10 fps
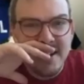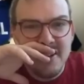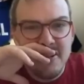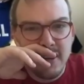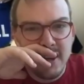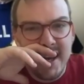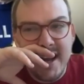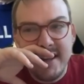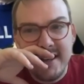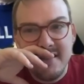
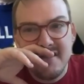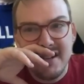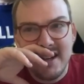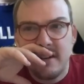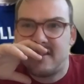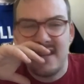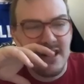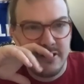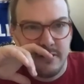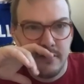ukuleles in our
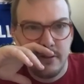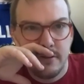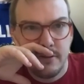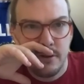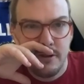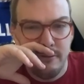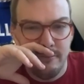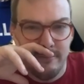sessions on Zoom.